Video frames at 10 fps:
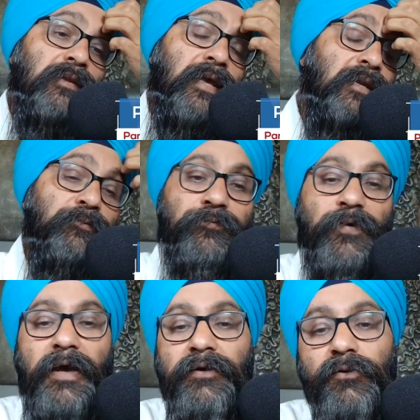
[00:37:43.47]
any
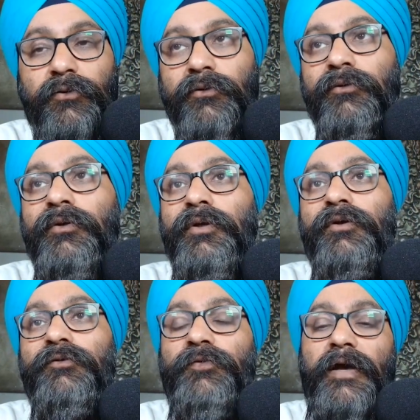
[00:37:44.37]
final
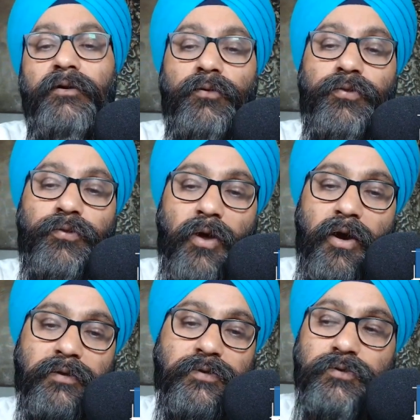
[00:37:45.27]

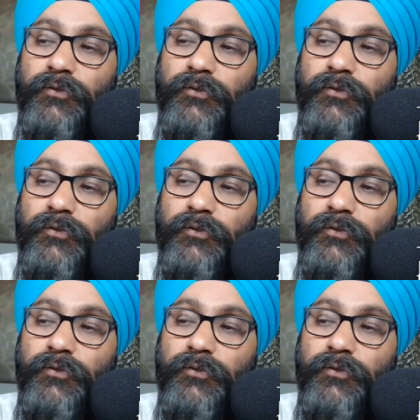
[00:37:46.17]
thoughts